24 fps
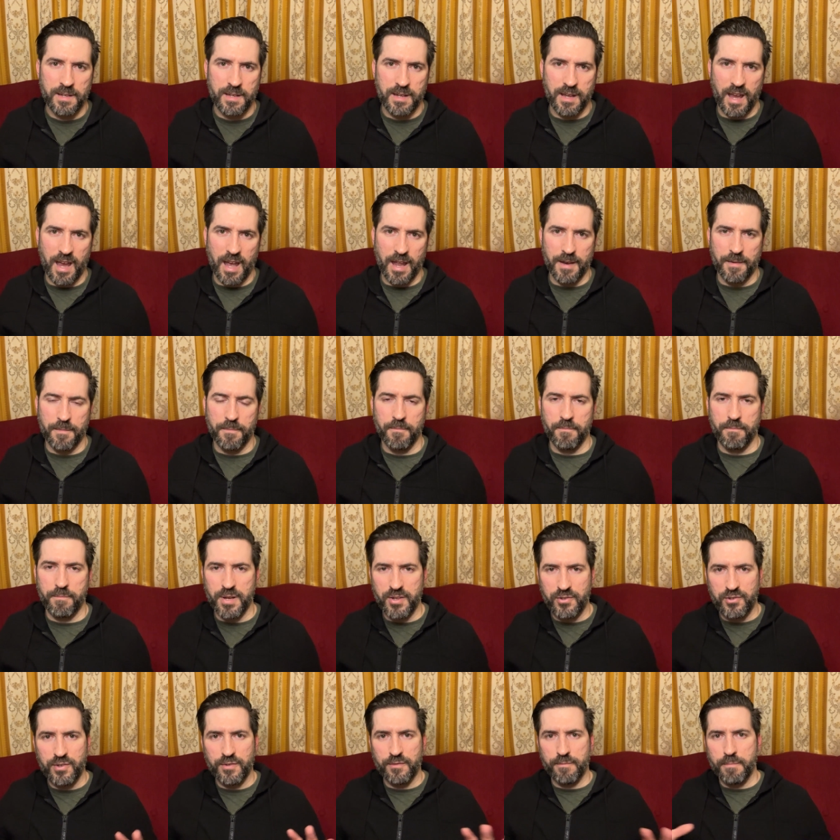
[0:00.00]
and
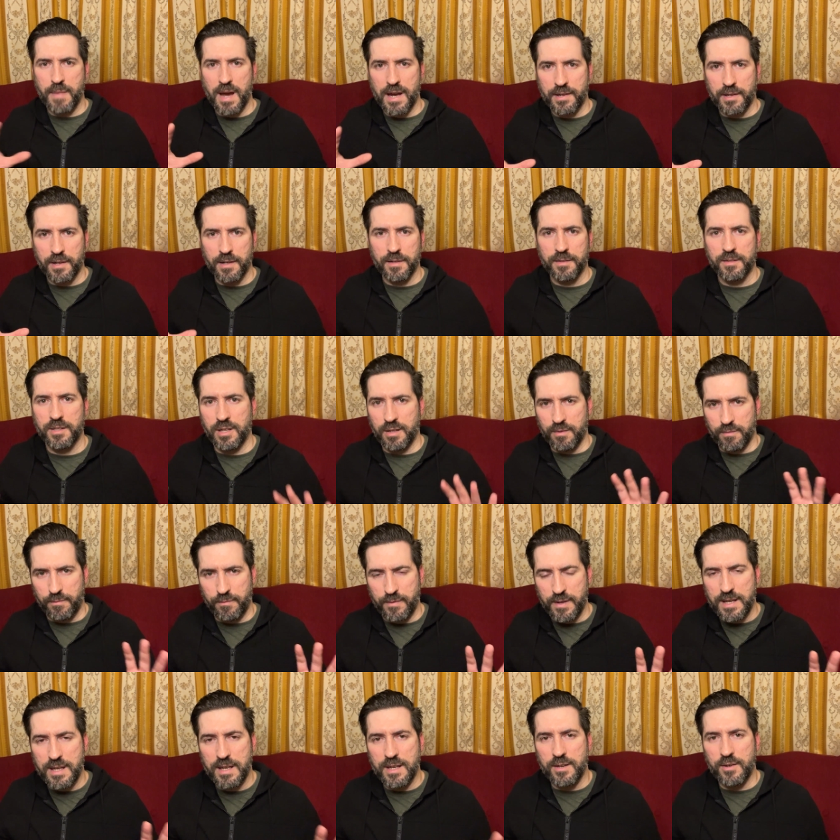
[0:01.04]
bits of matter
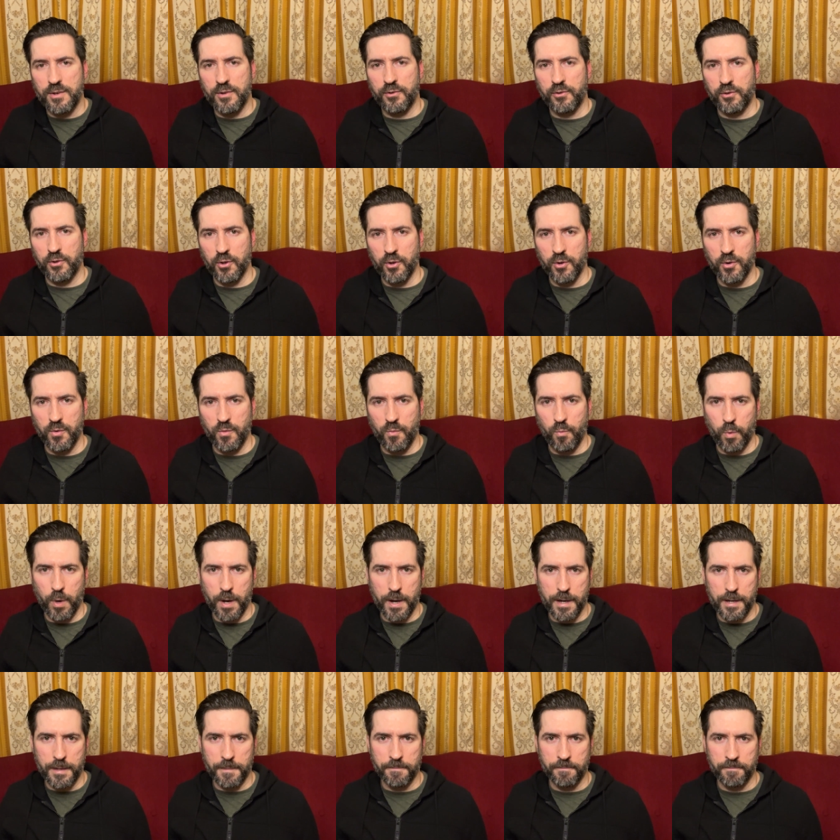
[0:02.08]
configured in a certain
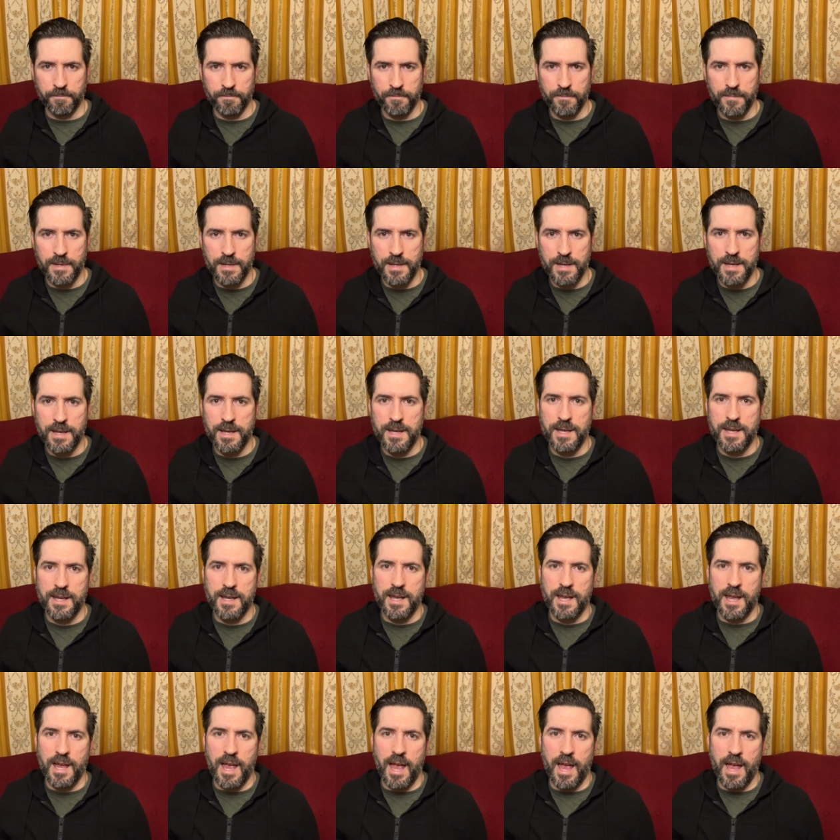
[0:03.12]
way,
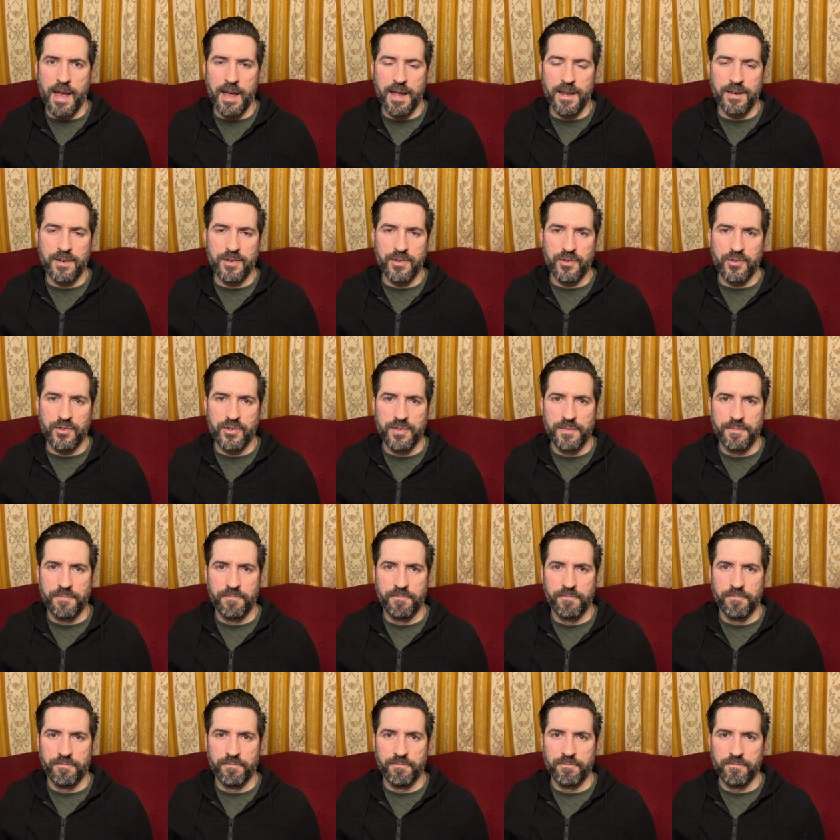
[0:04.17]
and
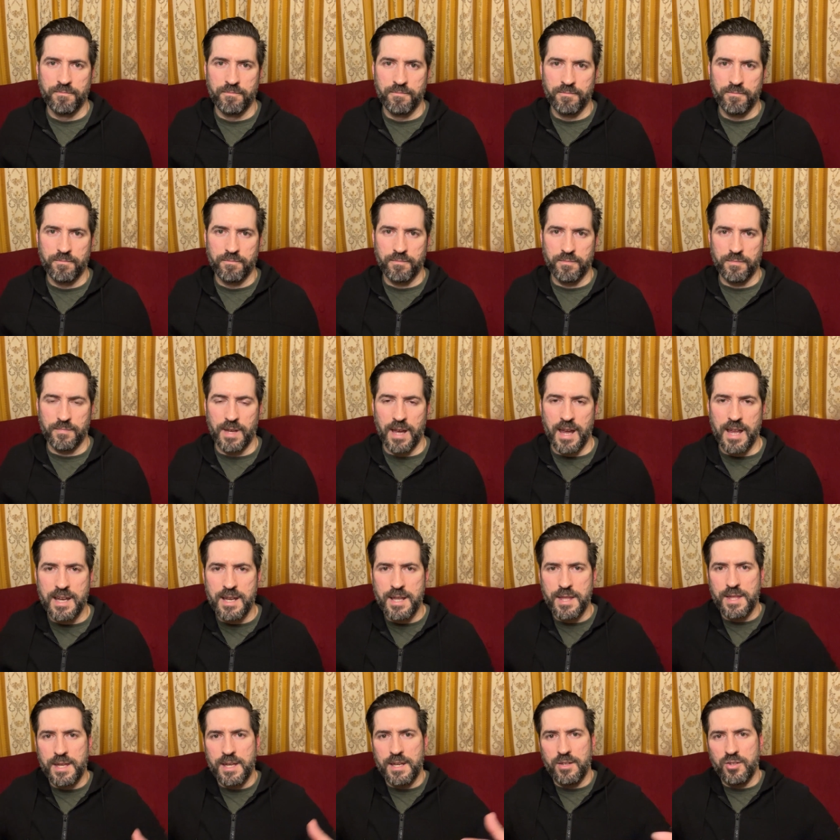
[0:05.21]

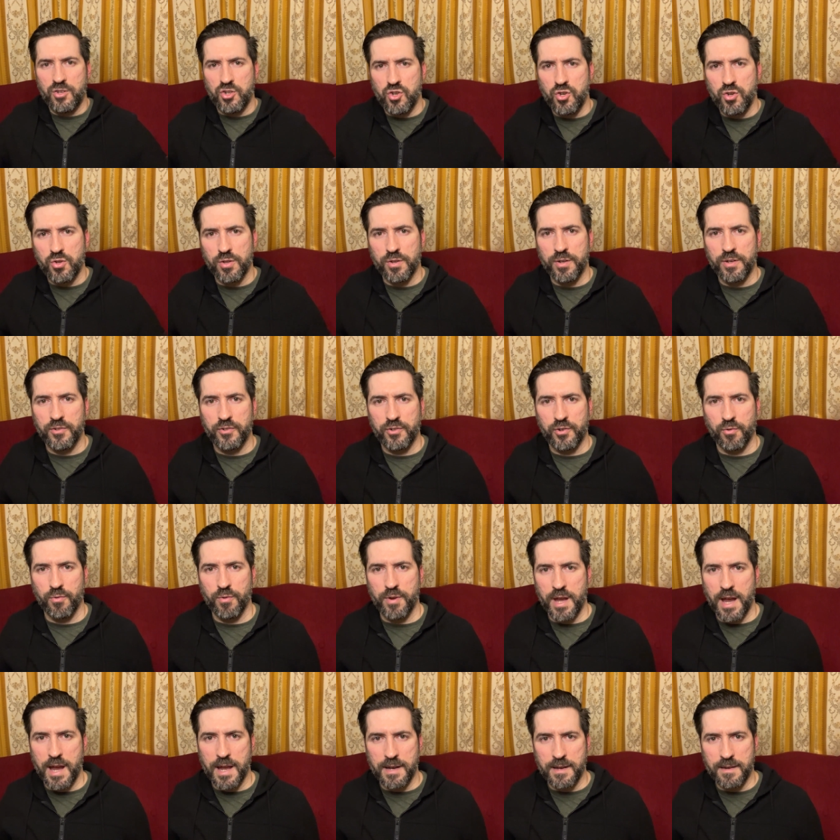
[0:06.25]
anything new that is
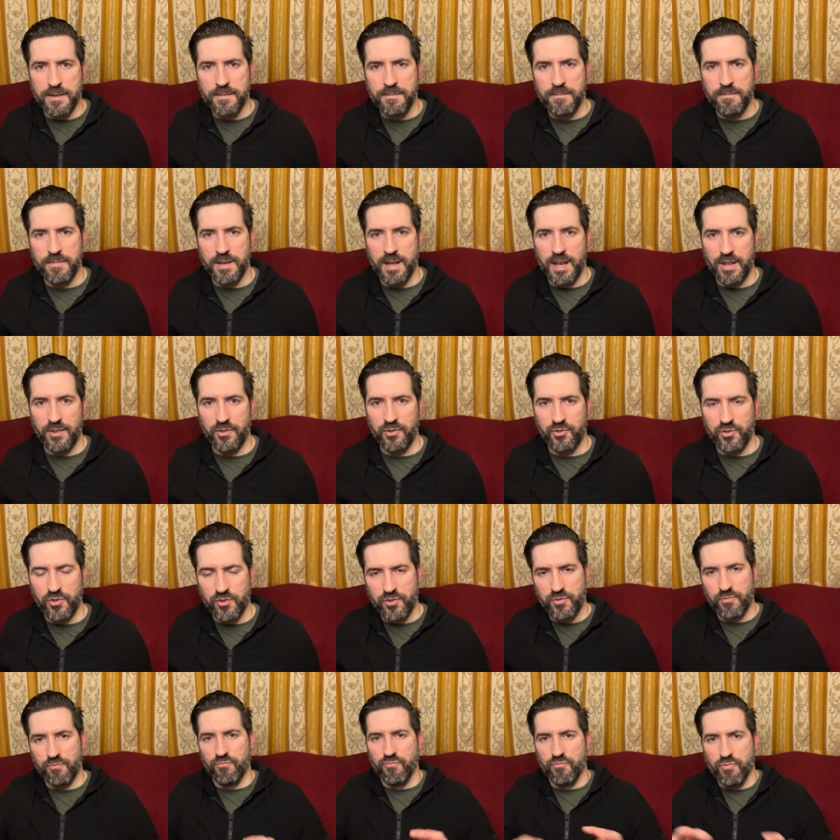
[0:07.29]
created is
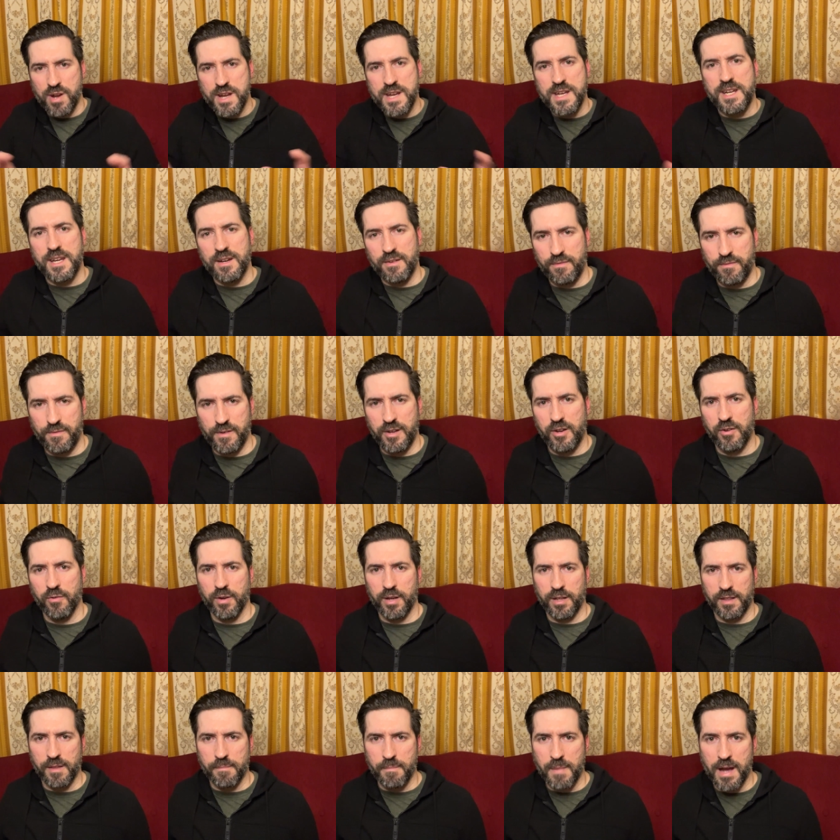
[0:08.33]
just
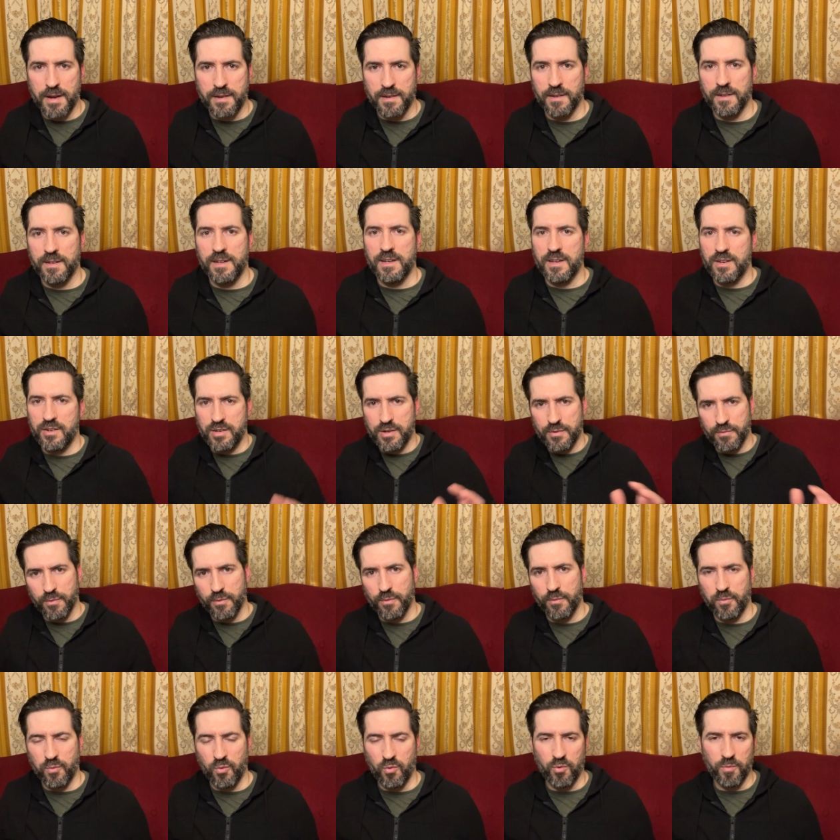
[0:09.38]
reconfiguring the matter in a
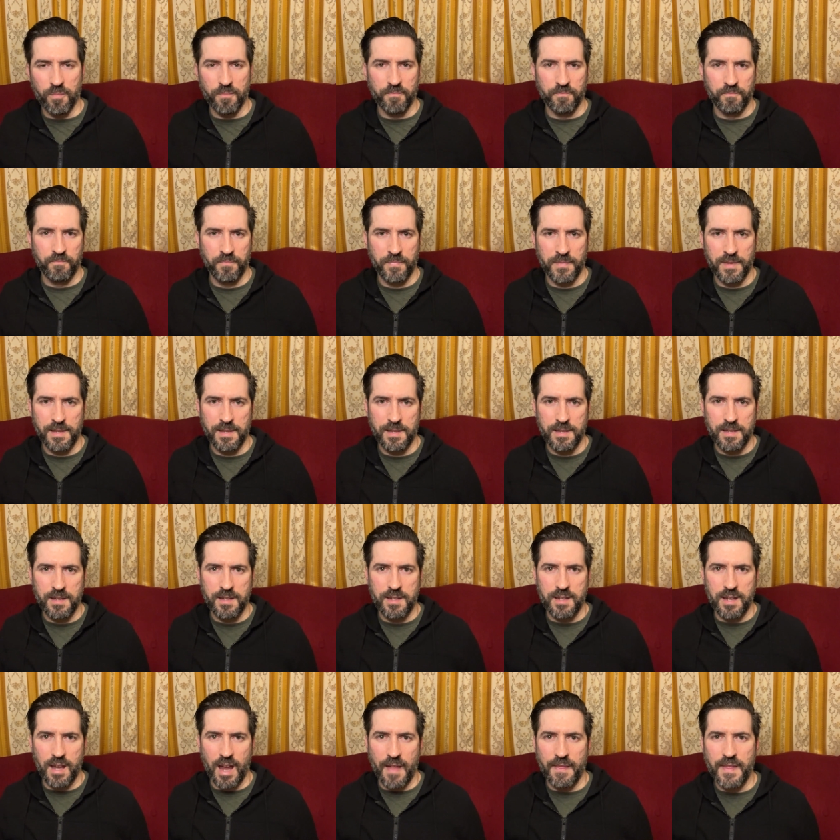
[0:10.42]
different form.
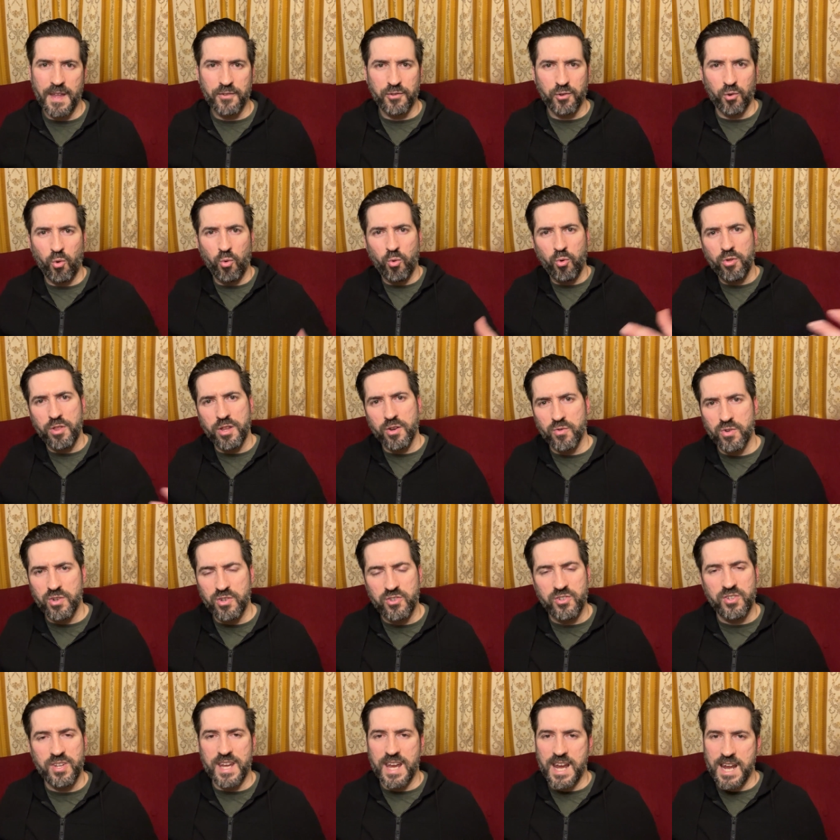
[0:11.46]
And that's all there is
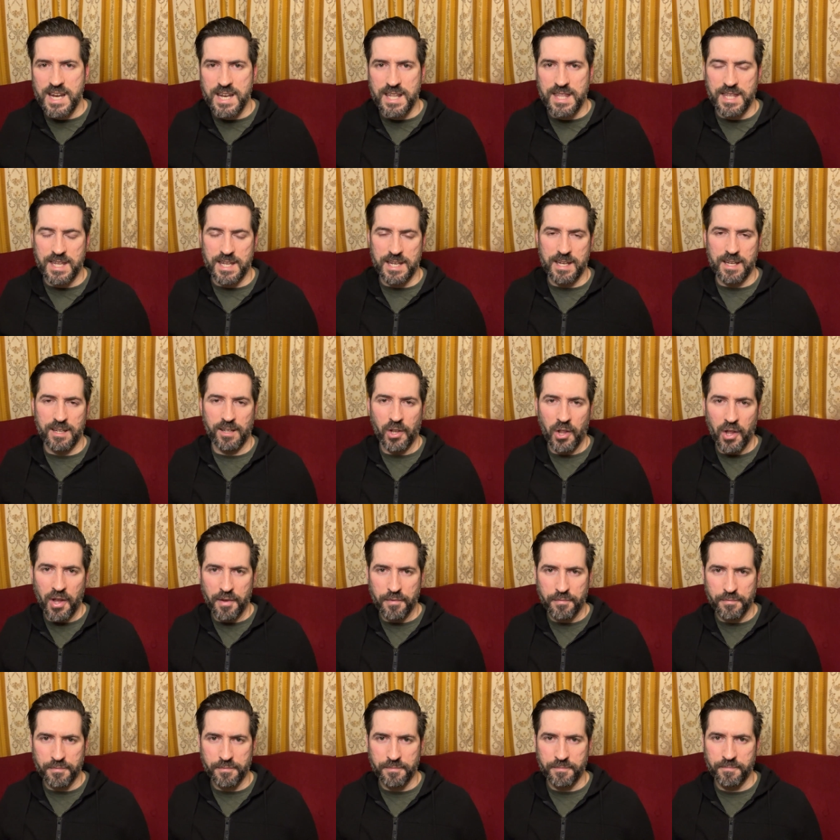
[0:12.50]
to anything in
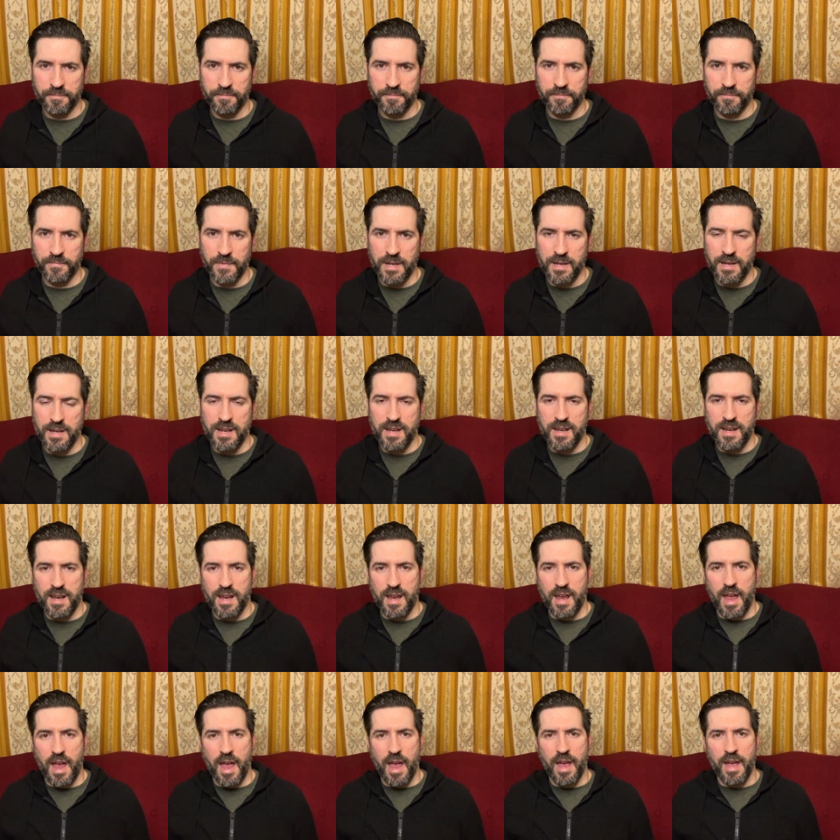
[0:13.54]
life.
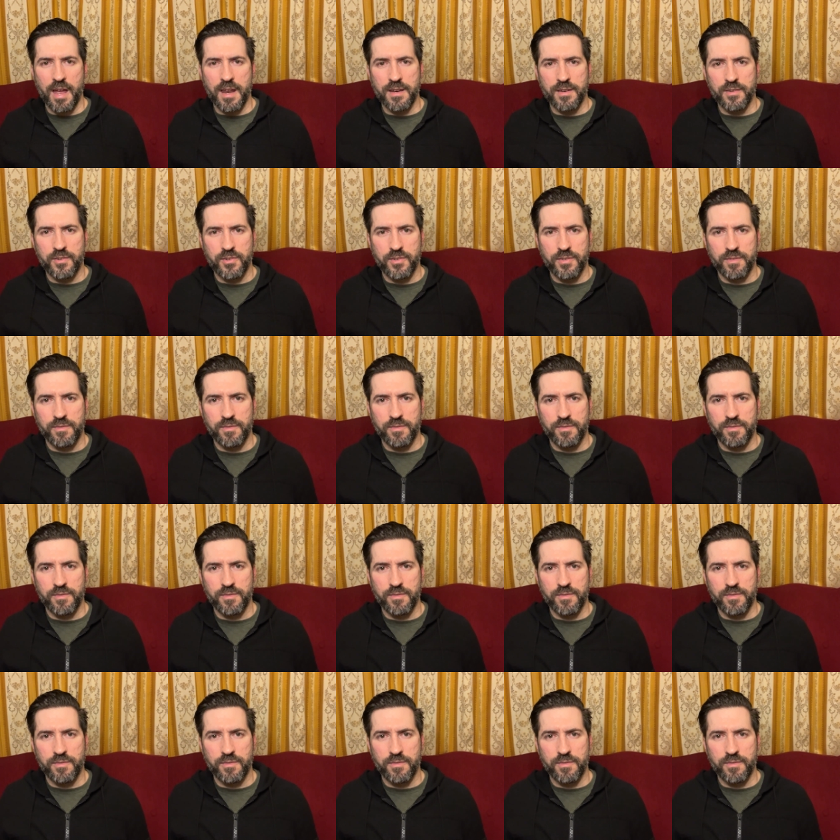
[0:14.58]
And